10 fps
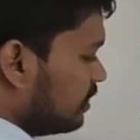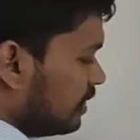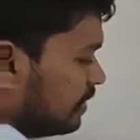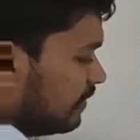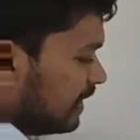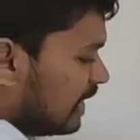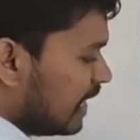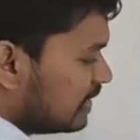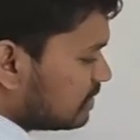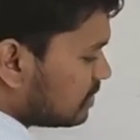every
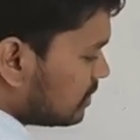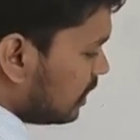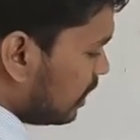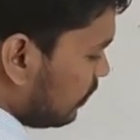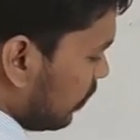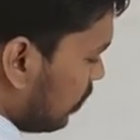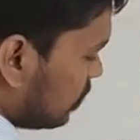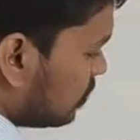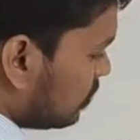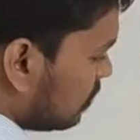lands are
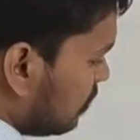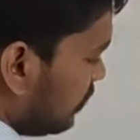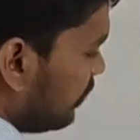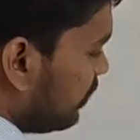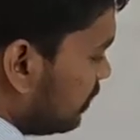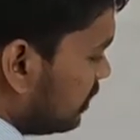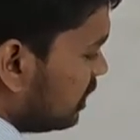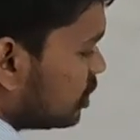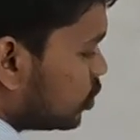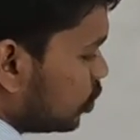belong to
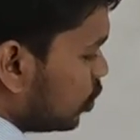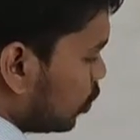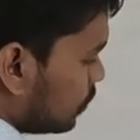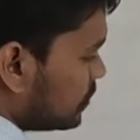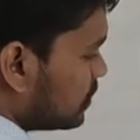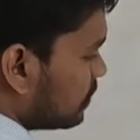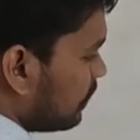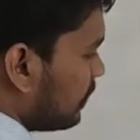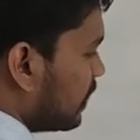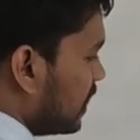these two
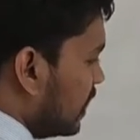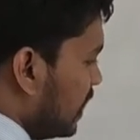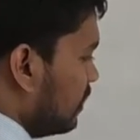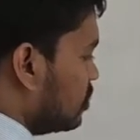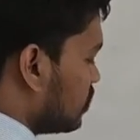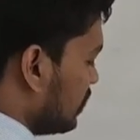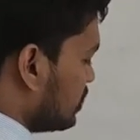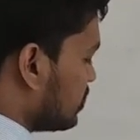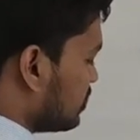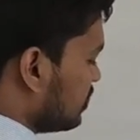groups,
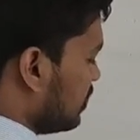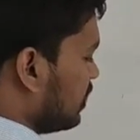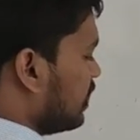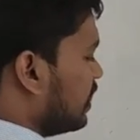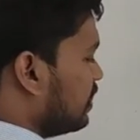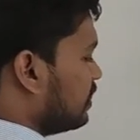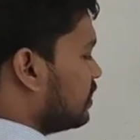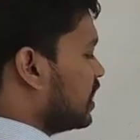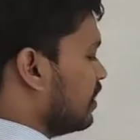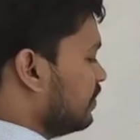individuals
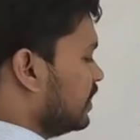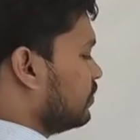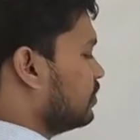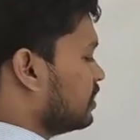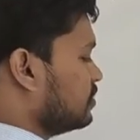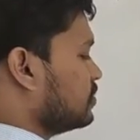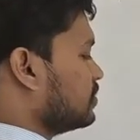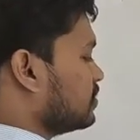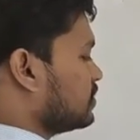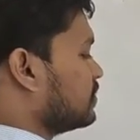and community owned
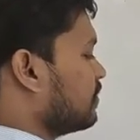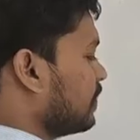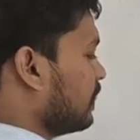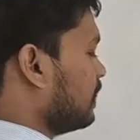resources.